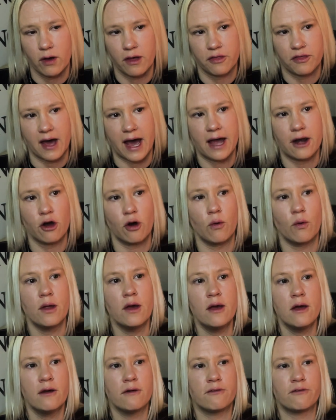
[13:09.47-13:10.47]
with. I
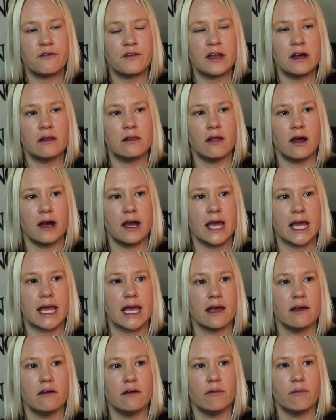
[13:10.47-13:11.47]
don't feel
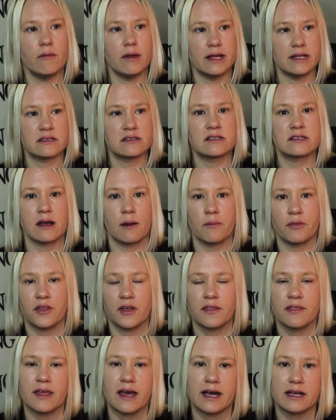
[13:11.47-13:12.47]
like it's
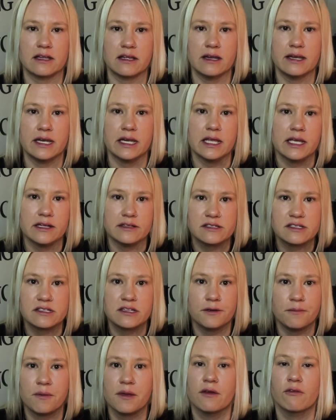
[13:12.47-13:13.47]
something that needs
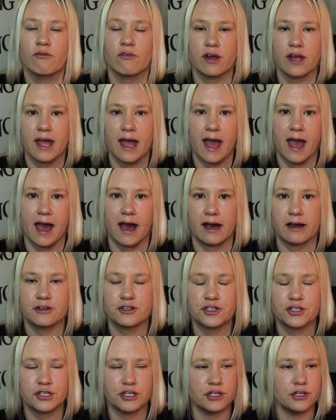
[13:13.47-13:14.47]
to be
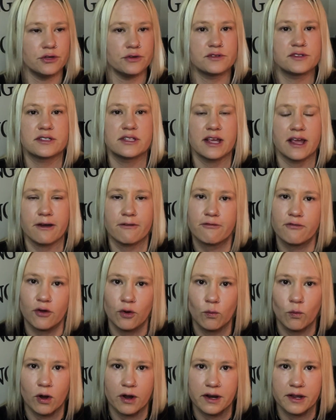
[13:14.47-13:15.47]
rehashed. You see it
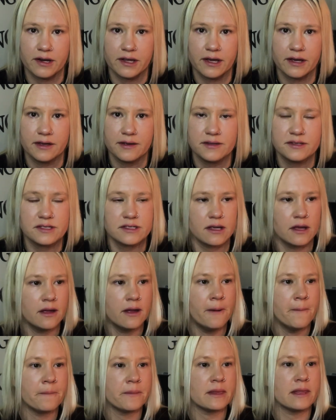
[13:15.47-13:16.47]
for what it is.
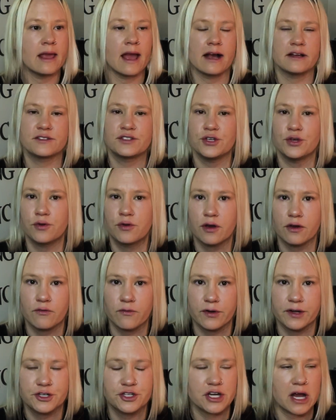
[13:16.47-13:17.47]
Yes, you could
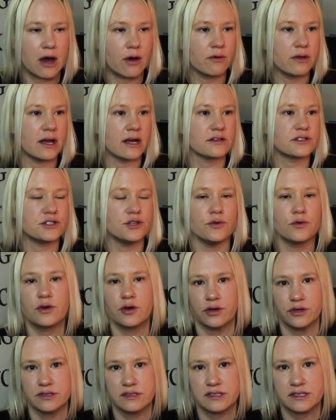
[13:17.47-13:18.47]
reach out. Yes, you
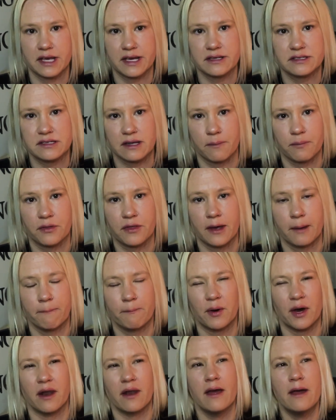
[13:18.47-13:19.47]
could say something,
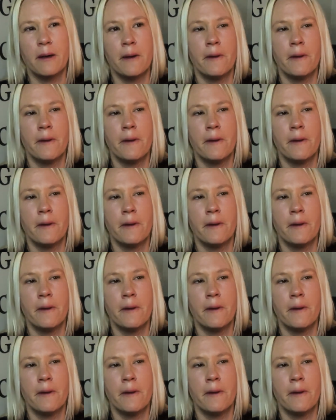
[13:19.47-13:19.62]
but